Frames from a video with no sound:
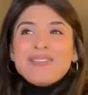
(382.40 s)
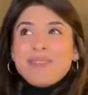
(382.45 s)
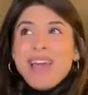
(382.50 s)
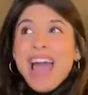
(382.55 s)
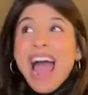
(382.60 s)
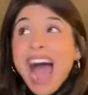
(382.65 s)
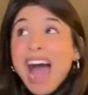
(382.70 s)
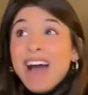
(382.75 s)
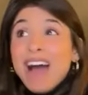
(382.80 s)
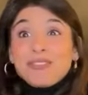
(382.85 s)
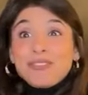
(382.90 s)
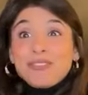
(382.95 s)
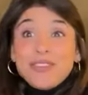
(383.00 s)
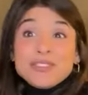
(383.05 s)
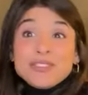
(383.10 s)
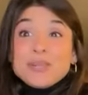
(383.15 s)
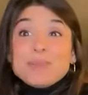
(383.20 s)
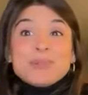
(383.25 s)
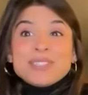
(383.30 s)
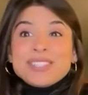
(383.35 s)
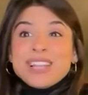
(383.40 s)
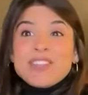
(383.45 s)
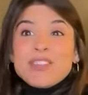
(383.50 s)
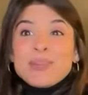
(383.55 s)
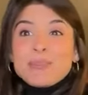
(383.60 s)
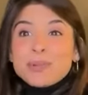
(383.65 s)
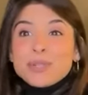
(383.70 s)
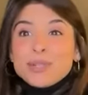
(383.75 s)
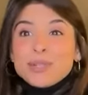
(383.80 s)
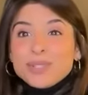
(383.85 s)
50% uh, of
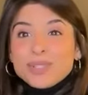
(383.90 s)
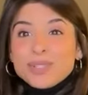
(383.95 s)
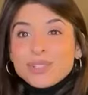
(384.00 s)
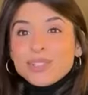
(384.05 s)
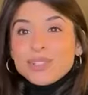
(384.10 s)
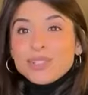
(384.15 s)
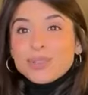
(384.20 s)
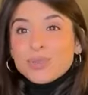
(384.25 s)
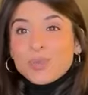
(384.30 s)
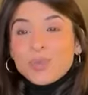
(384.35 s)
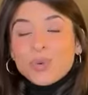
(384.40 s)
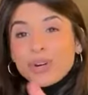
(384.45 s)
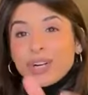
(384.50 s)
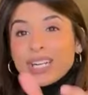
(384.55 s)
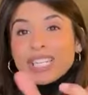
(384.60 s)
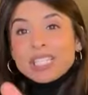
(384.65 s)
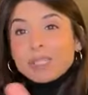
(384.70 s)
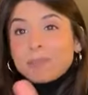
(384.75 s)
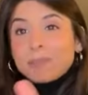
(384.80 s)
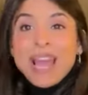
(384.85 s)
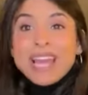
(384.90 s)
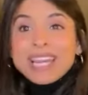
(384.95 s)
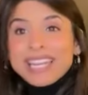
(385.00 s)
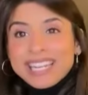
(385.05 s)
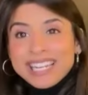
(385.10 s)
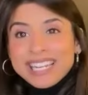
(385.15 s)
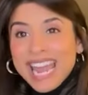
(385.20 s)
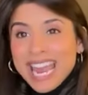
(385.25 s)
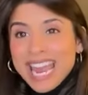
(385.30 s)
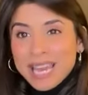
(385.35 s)
the producers were hispanic
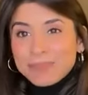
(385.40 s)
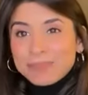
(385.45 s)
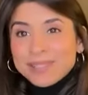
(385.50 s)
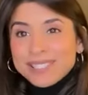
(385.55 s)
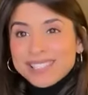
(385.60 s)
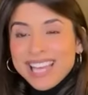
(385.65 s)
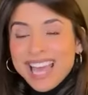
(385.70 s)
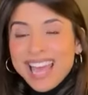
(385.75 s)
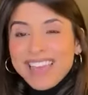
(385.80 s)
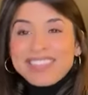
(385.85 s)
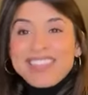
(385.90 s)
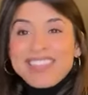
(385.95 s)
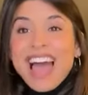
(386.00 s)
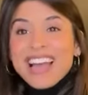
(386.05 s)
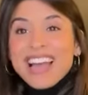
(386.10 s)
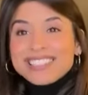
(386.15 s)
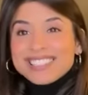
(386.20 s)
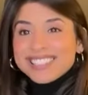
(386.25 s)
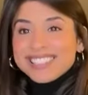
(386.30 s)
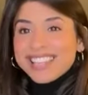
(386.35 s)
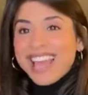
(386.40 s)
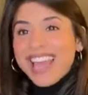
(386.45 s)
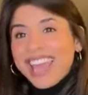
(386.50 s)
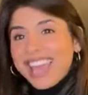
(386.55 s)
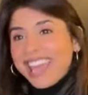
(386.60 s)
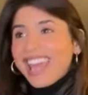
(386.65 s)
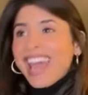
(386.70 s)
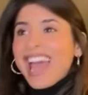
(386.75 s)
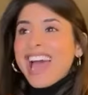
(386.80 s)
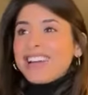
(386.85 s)
names and that's
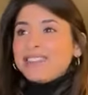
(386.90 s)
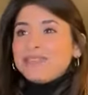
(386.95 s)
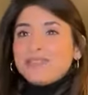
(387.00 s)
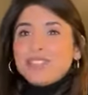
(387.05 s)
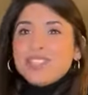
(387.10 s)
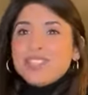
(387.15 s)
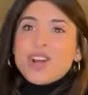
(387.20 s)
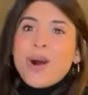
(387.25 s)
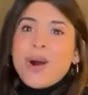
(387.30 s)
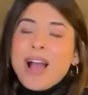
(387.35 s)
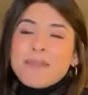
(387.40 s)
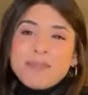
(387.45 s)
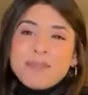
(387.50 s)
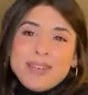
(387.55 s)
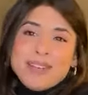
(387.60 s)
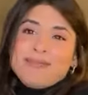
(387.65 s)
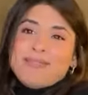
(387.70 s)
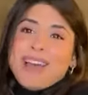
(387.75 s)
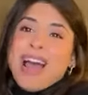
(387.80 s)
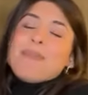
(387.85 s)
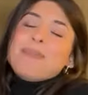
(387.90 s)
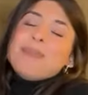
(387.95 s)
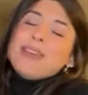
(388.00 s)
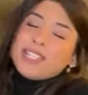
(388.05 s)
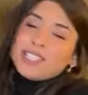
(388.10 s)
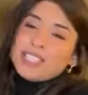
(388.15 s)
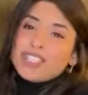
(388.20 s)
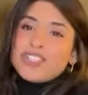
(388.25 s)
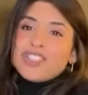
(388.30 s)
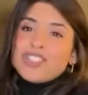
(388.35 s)
like you know i've been i've been
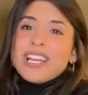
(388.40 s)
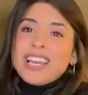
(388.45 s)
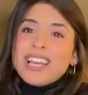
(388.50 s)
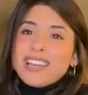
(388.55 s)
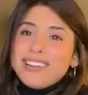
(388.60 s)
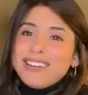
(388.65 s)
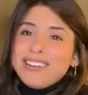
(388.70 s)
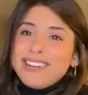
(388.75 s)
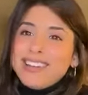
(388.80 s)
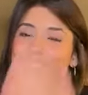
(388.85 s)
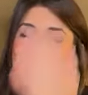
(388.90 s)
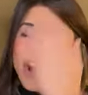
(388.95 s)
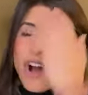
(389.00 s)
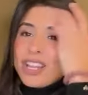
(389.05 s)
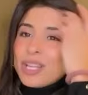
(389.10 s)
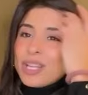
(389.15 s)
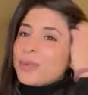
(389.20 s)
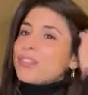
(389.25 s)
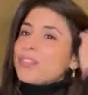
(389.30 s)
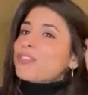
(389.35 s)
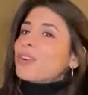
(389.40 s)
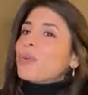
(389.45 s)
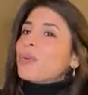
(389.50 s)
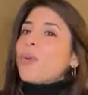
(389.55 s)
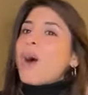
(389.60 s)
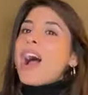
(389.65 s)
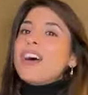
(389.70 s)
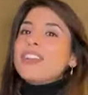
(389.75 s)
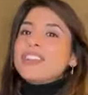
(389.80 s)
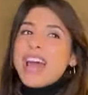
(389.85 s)
auditioning in, in hollywood for a
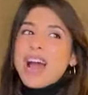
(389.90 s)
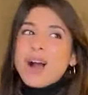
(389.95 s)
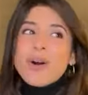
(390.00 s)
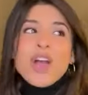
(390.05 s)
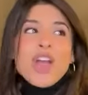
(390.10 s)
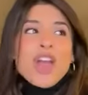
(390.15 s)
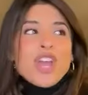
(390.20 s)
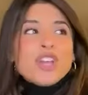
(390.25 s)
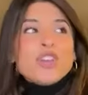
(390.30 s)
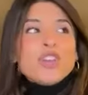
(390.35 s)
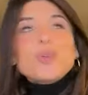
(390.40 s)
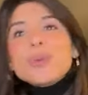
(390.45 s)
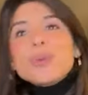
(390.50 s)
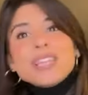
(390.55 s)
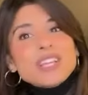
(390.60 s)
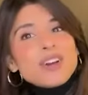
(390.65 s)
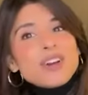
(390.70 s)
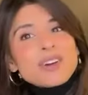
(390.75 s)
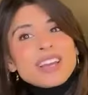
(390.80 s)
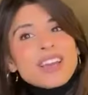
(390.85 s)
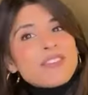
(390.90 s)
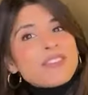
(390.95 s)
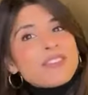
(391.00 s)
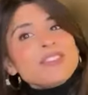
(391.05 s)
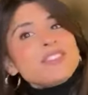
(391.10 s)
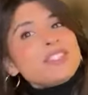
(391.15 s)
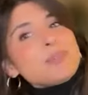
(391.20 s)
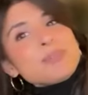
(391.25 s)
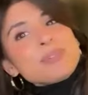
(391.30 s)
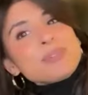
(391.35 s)
while now you really don't get
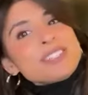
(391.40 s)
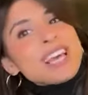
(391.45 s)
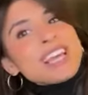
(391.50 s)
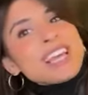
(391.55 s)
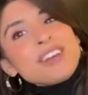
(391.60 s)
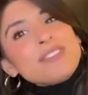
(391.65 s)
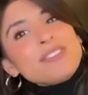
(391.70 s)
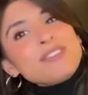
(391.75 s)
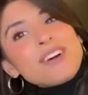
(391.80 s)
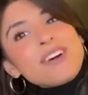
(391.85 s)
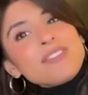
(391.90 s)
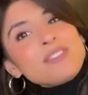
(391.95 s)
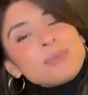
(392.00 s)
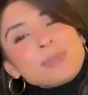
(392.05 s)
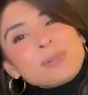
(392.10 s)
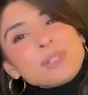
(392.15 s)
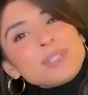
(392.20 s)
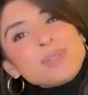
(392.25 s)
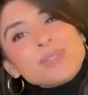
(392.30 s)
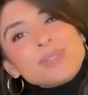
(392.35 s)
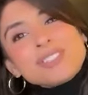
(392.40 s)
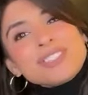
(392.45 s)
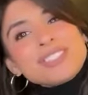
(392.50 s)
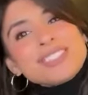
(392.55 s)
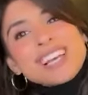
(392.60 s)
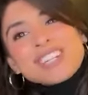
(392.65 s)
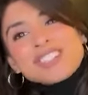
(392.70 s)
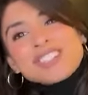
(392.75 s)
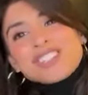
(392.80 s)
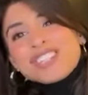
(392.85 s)
50% of, of a producer
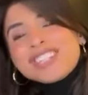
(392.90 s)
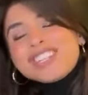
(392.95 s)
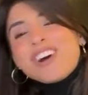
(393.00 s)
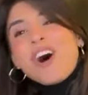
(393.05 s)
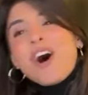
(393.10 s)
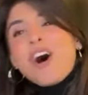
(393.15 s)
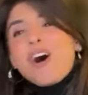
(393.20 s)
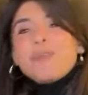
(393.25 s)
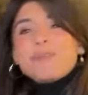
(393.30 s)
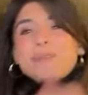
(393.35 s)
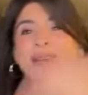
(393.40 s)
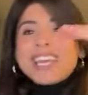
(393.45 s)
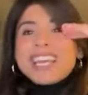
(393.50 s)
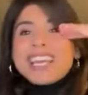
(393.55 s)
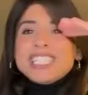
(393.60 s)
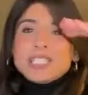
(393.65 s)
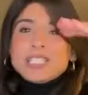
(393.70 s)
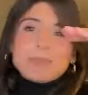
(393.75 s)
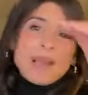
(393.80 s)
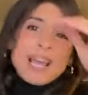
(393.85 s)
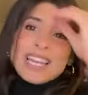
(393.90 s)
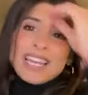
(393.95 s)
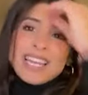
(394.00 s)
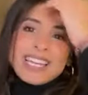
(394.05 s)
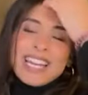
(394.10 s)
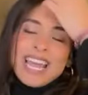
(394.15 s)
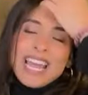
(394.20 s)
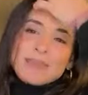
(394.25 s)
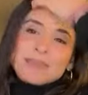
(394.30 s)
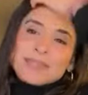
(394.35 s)
session all being hispanic
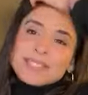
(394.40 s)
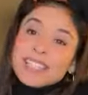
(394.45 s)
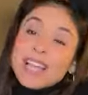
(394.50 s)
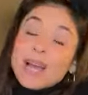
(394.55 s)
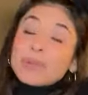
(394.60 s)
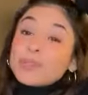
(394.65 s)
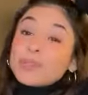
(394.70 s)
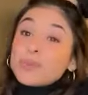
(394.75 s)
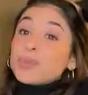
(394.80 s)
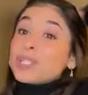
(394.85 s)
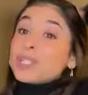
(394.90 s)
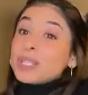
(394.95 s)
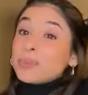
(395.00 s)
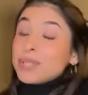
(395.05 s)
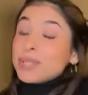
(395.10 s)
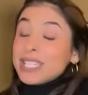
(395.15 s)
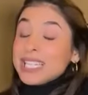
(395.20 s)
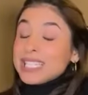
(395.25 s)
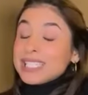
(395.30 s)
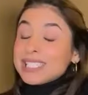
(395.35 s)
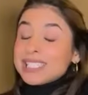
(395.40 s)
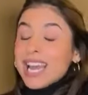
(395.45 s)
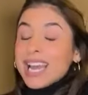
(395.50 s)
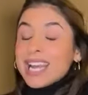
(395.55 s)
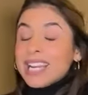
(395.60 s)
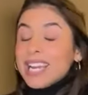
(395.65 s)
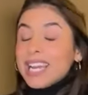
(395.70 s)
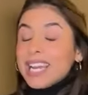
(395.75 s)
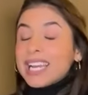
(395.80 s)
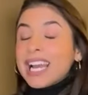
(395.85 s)
names and that was really really
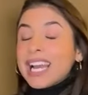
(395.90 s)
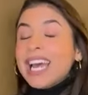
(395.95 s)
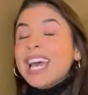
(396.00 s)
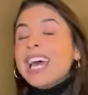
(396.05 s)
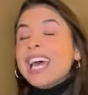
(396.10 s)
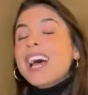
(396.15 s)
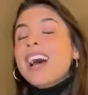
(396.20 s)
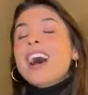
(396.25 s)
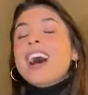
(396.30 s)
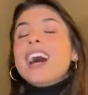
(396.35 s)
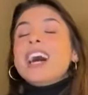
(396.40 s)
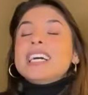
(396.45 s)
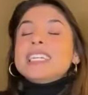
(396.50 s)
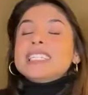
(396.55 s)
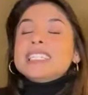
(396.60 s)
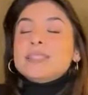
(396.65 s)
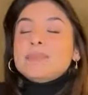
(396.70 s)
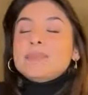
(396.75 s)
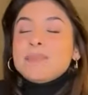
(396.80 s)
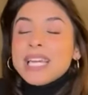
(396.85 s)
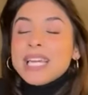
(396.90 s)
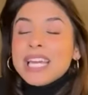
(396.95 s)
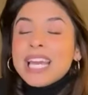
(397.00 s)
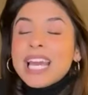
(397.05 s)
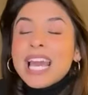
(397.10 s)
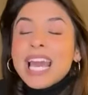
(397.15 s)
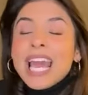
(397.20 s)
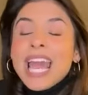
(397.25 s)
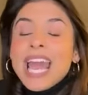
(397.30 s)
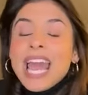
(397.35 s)
exciting uh, to me
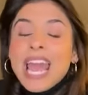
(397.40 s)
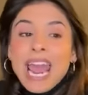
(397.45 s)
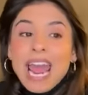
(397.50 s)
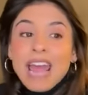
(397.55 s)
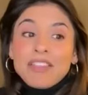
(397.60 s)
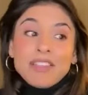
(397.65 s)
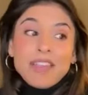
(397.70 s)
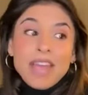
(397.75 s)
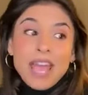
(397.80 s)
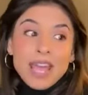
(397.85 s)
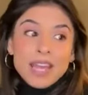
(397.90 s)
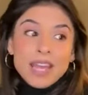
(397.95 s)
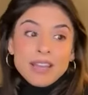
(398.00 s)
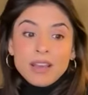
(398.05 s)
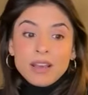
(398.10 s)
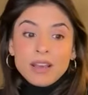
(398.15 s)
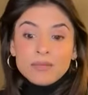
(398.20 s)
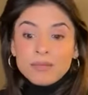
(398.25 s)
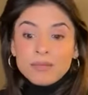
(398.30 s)
and then